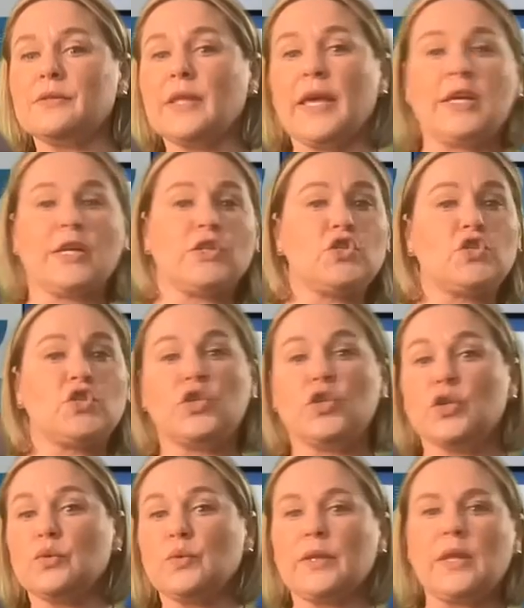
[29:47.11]
They can
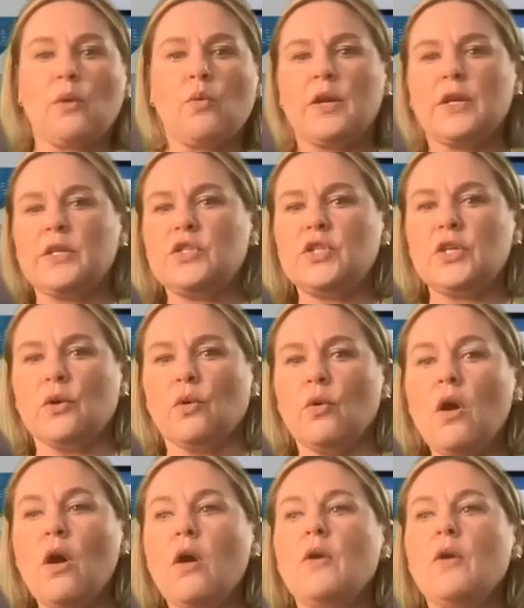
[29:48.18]
choose what they want to do.